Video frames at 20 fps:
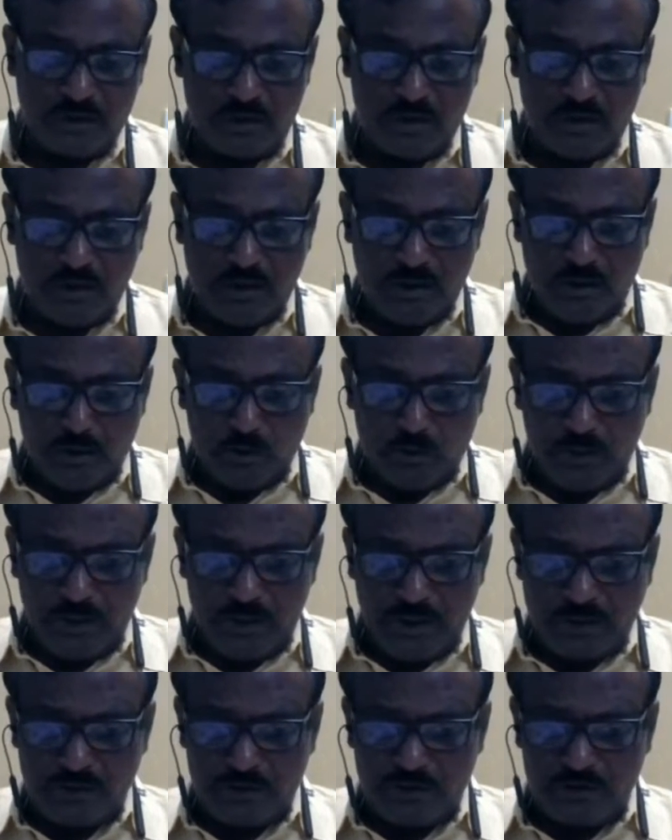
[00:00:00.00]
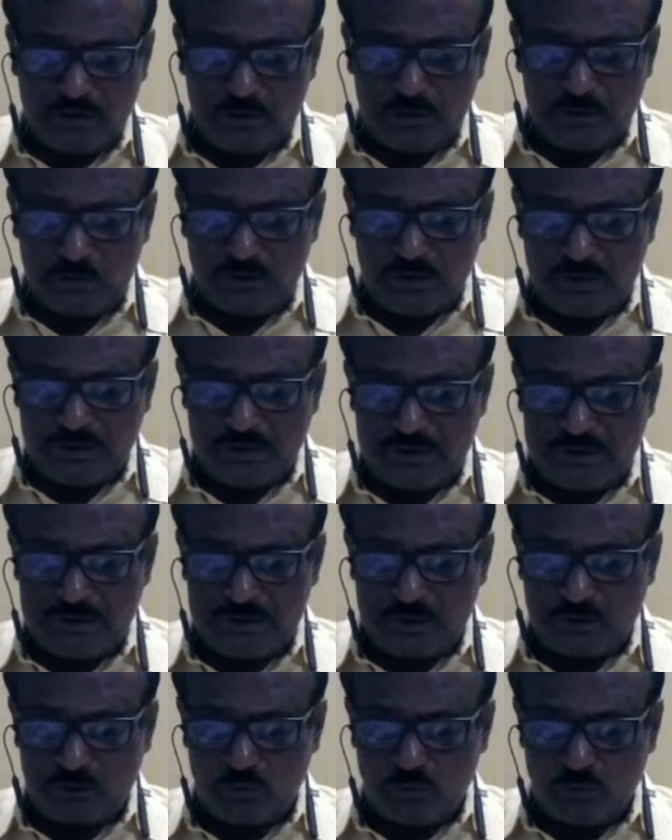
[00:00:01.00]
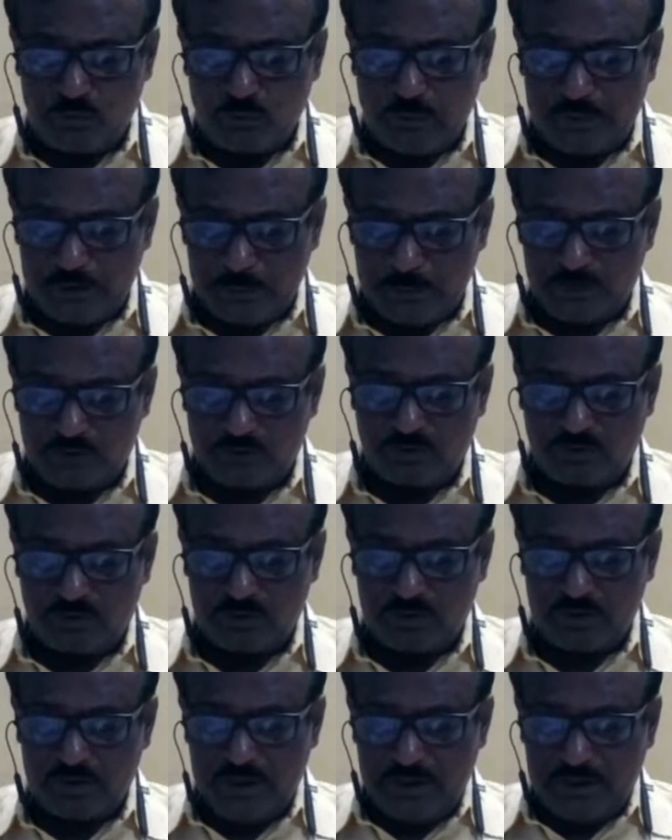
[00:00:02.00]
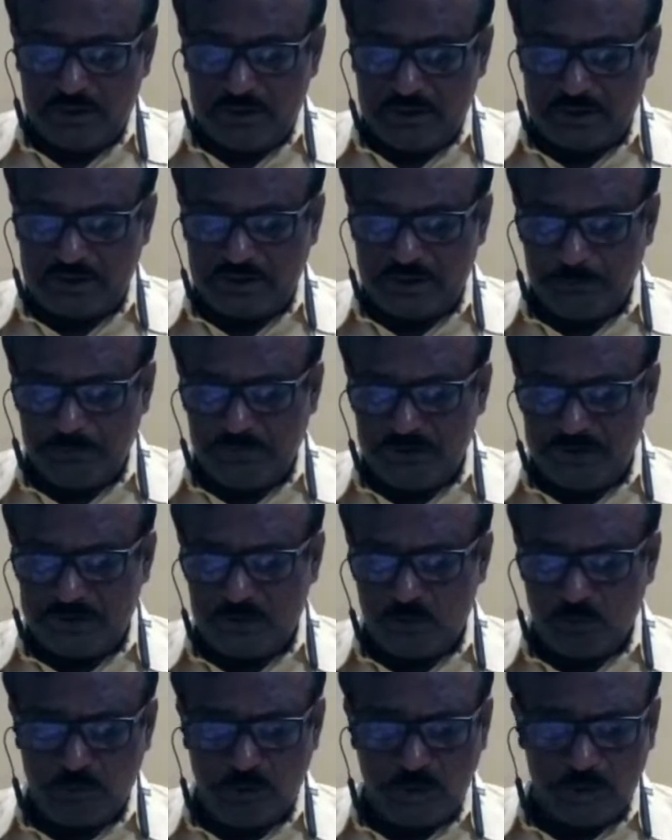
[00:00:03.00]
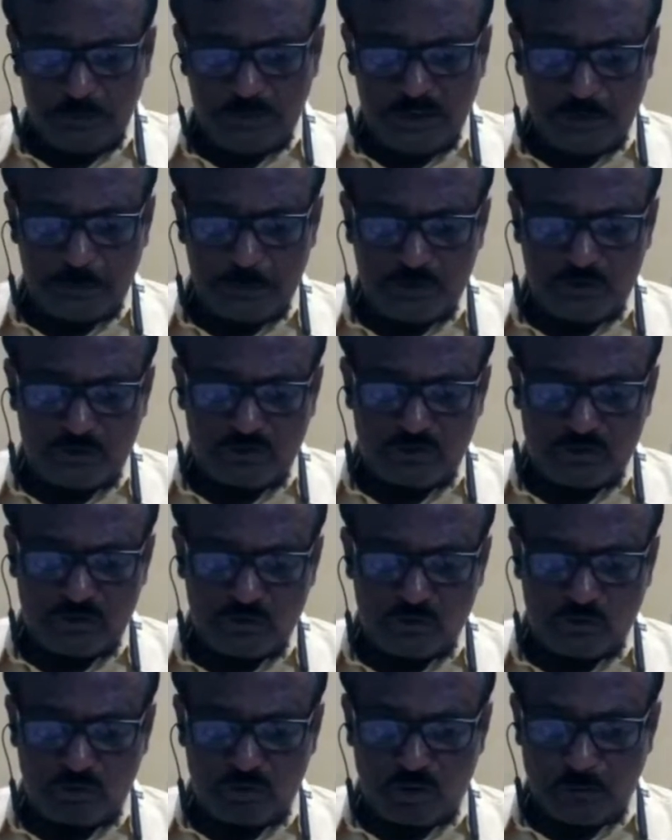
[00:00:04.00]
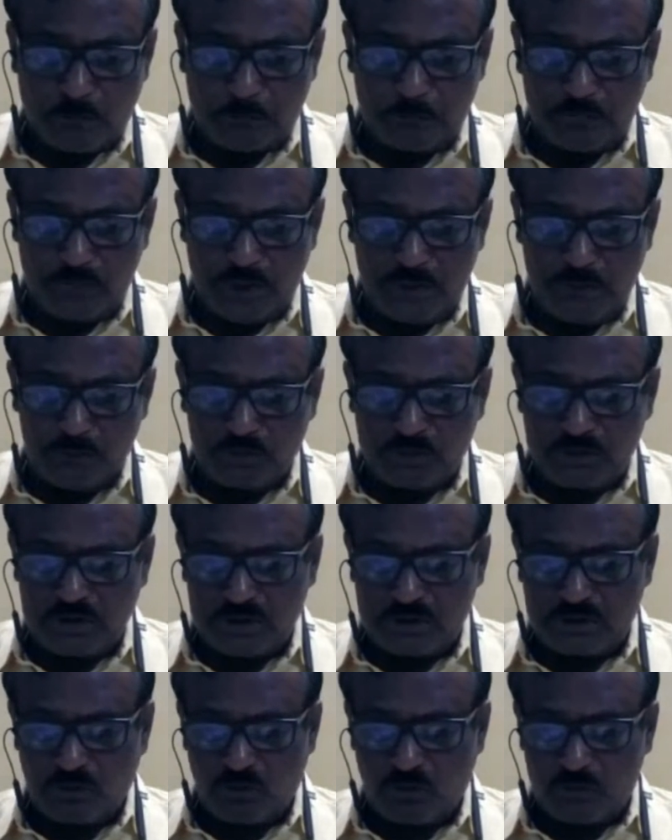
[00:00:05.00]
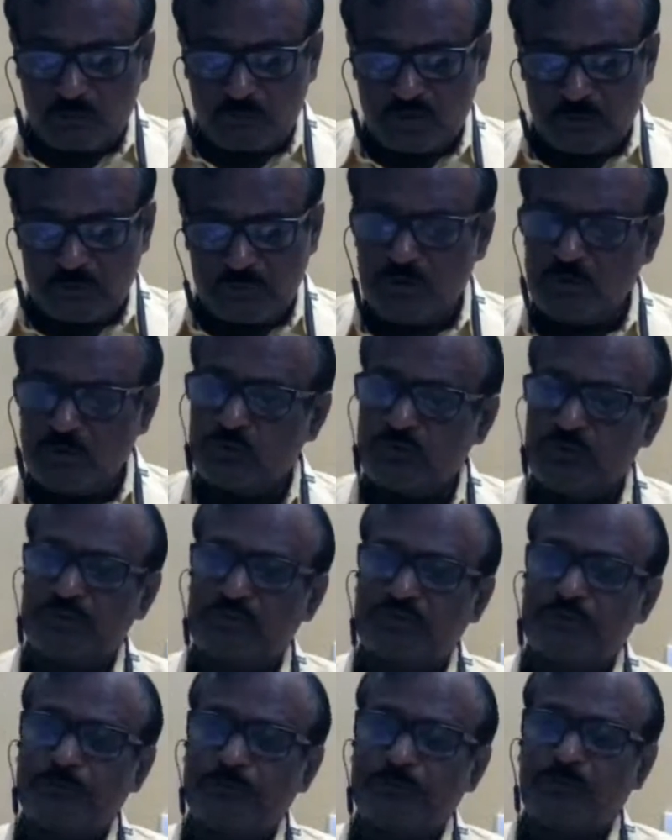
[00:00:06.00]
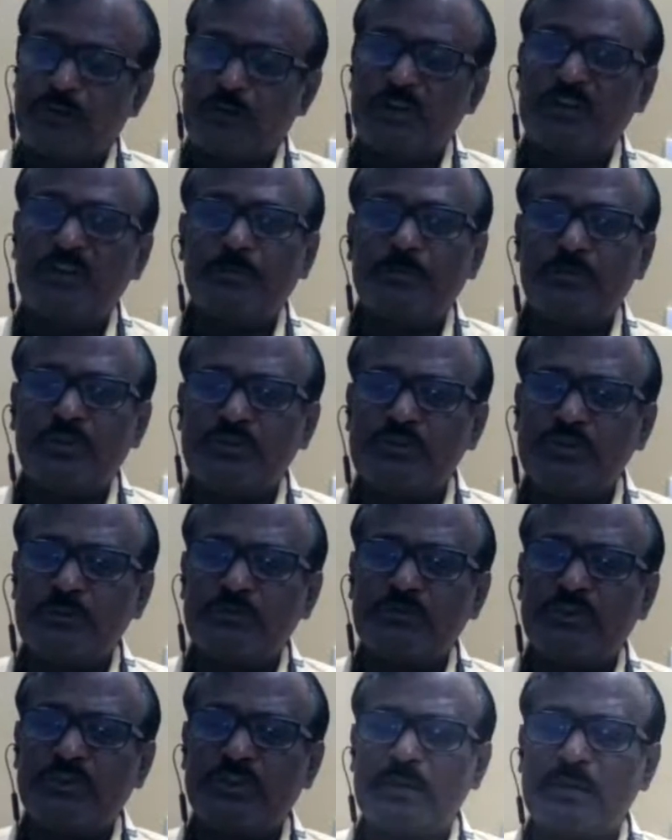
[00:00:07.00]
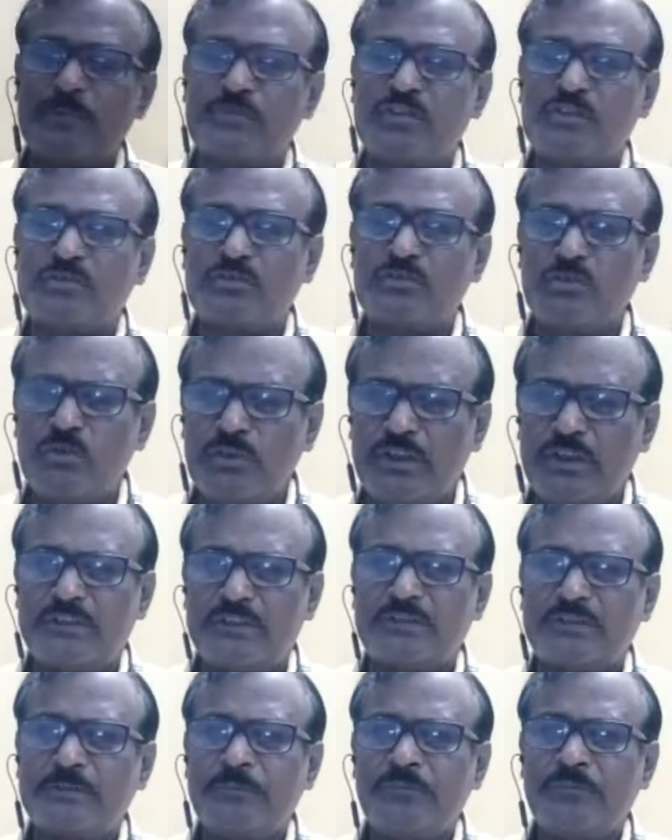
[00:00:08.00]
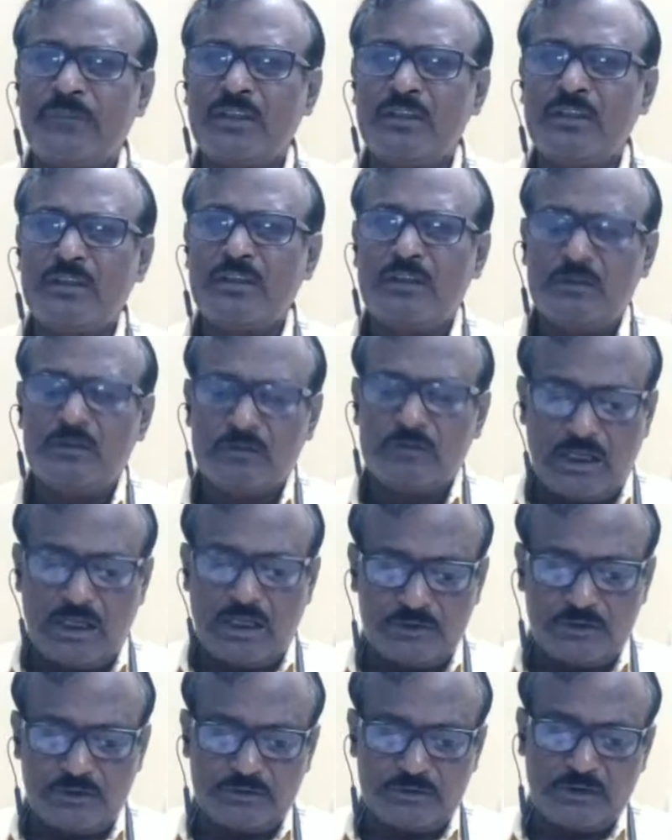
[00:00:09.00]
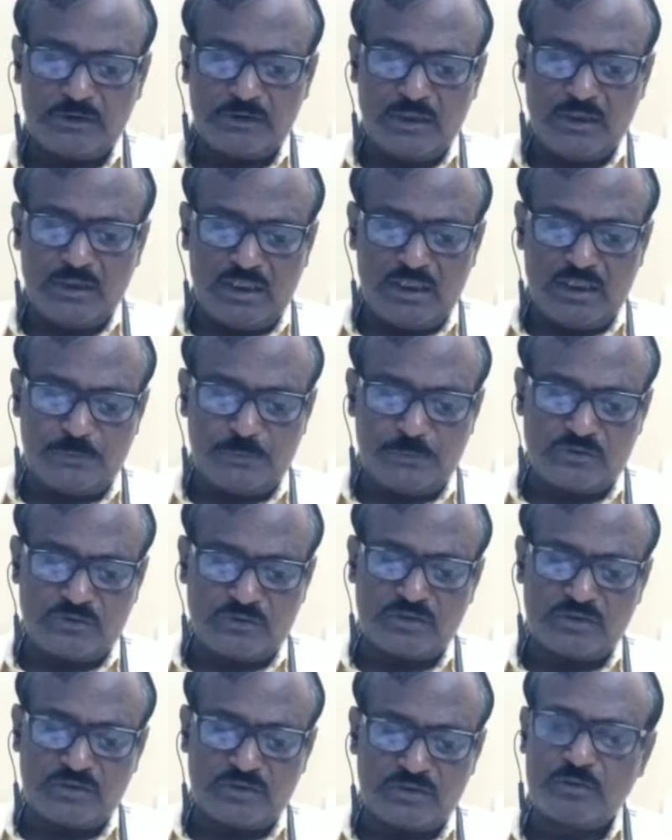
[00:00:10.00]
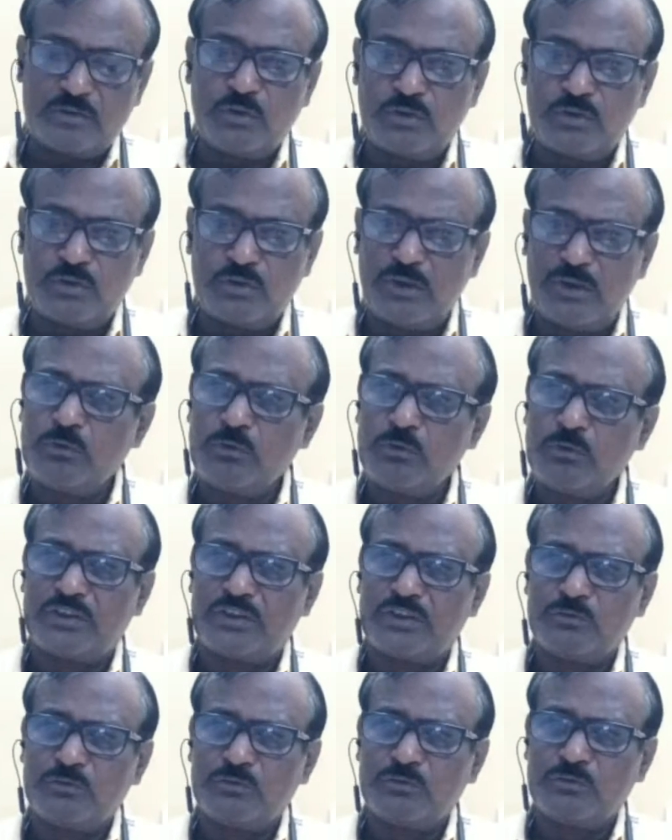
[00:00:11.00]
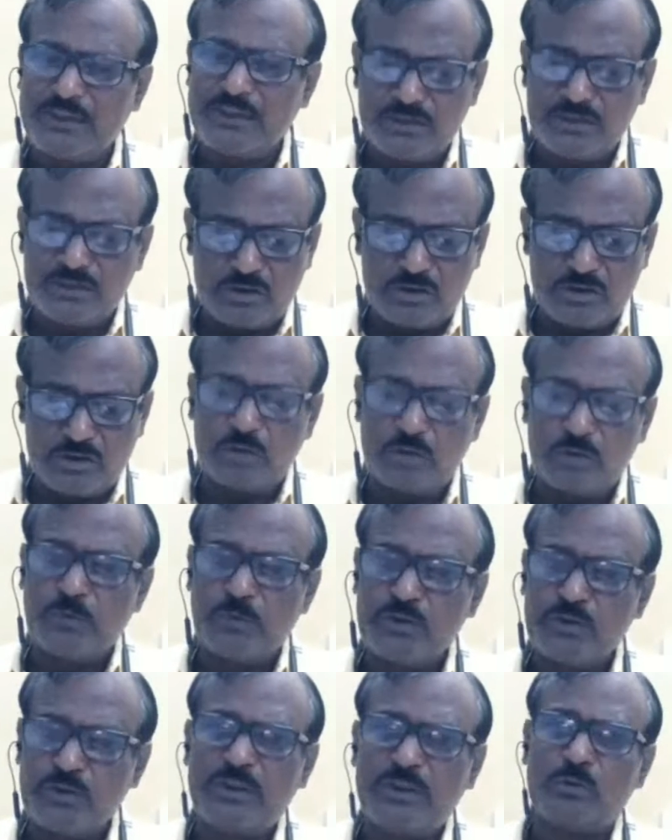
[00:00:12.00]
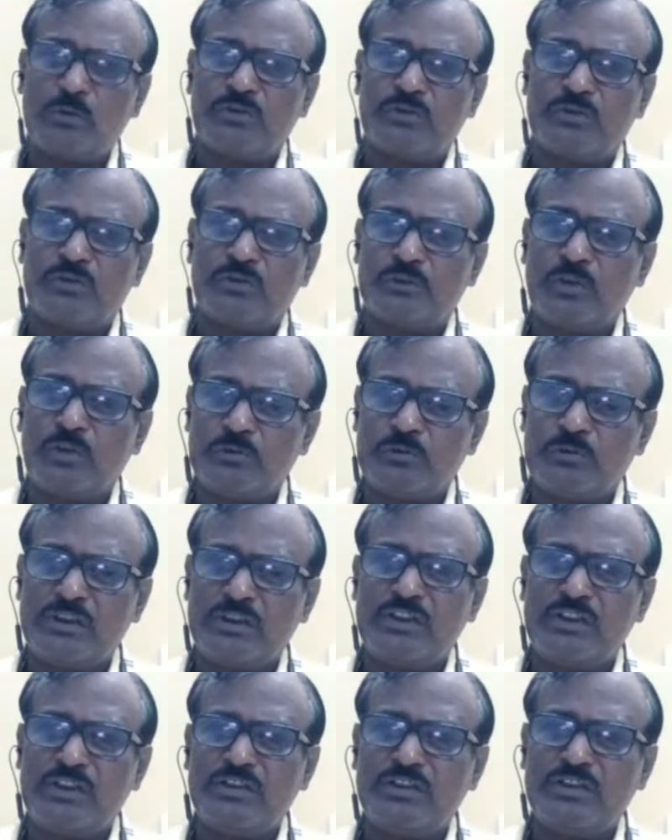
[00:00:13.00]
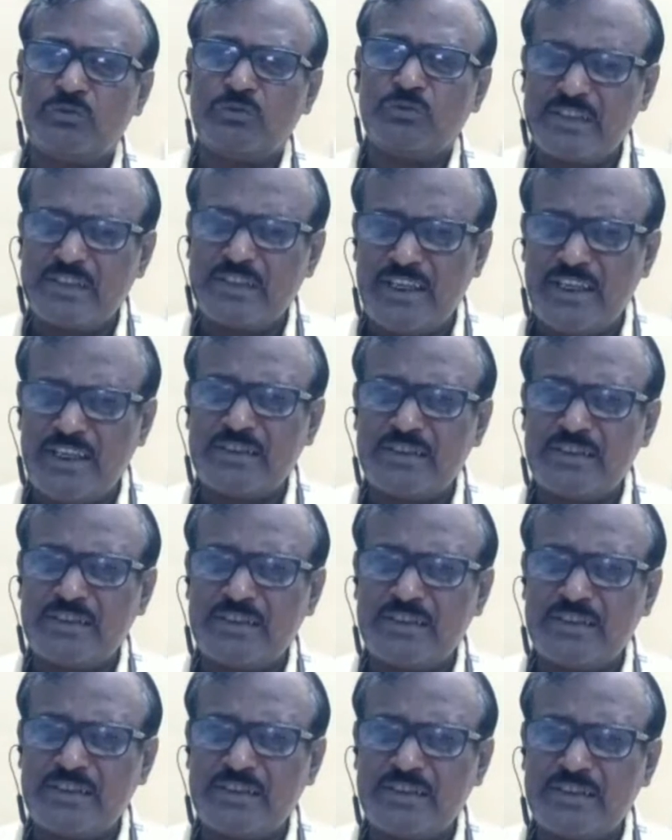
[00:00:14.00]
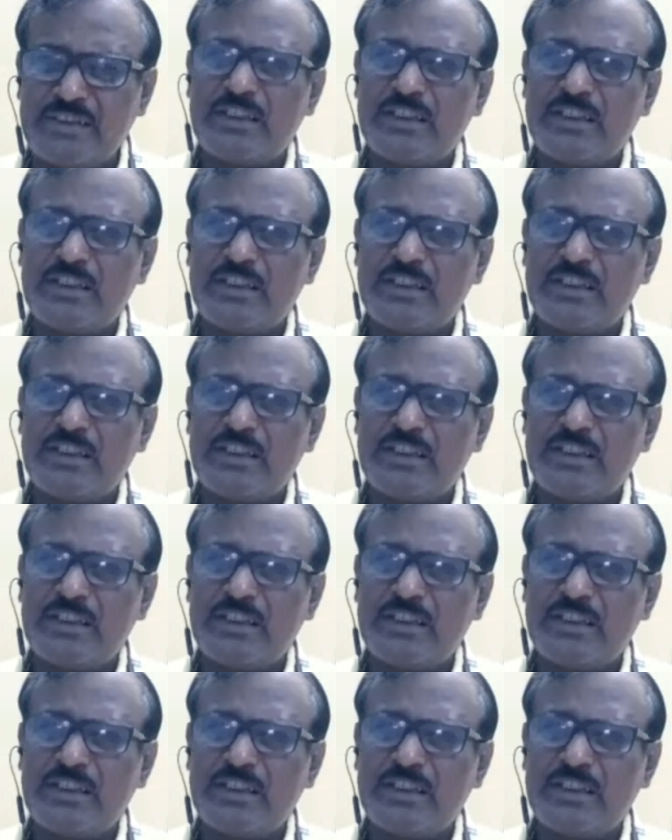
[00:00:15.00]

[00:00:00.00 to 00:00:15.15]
Where such a notice is issued to any person, it's the duty of that person to comply with the terms of the notice. When the police officer gives such a notice, as per section 41 notice, what is this called 41 notice? 41 notice, which case? Only